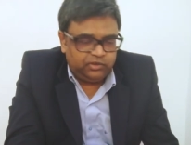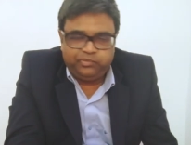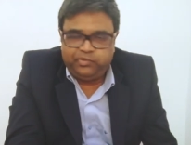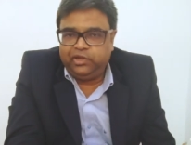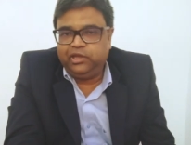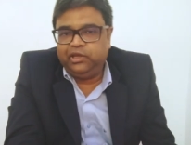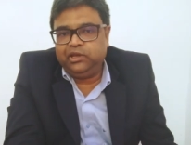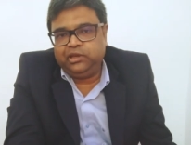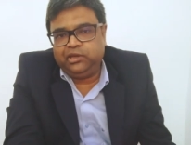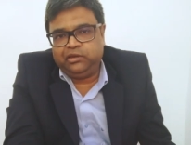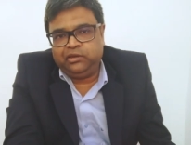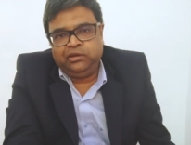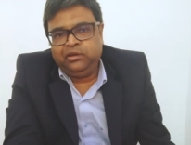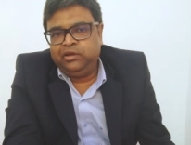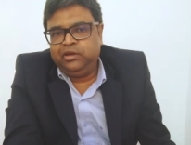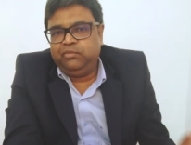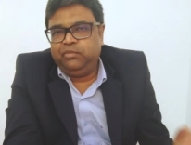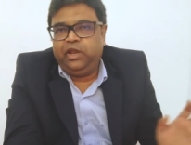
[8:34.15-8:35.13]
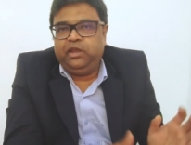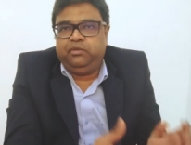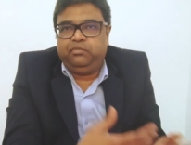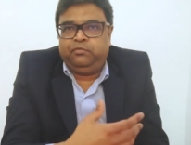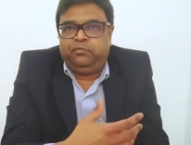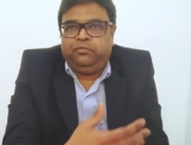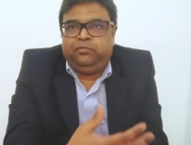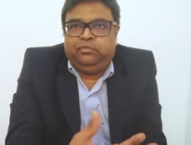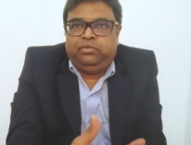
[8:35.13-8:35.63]
spraying it like
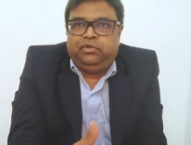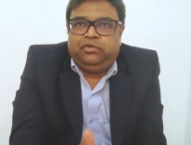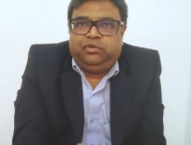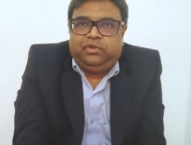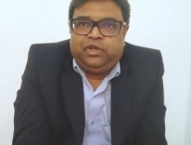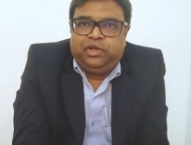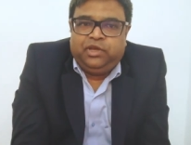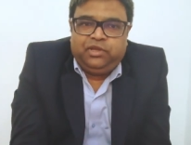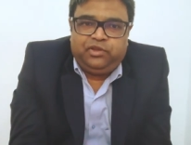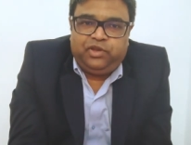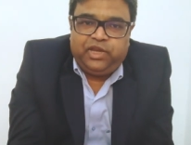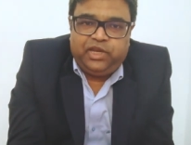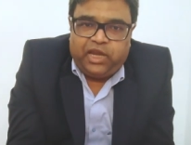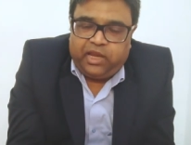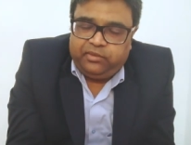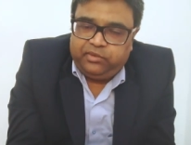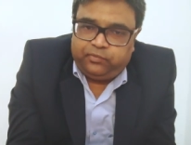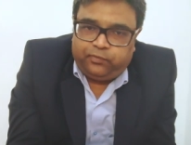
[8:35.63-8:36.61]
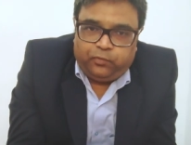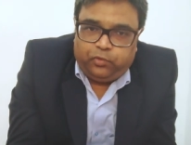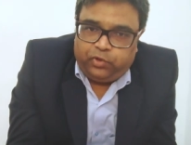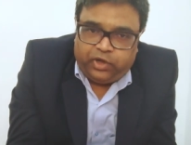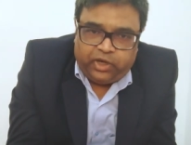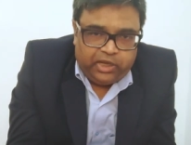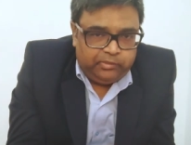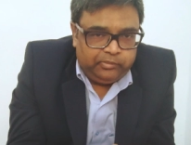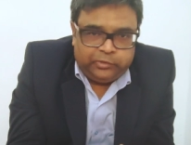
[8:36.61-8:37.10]
three times,
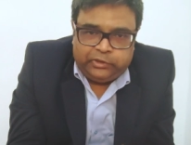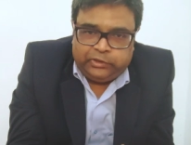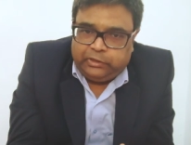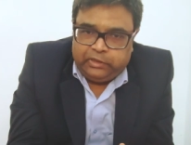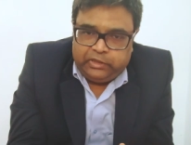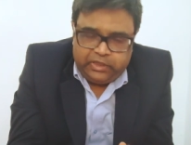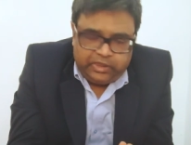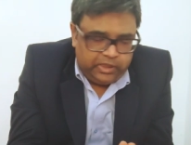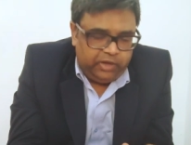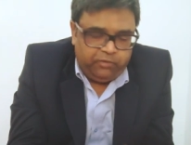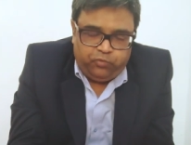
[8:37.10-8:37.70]
four times a day.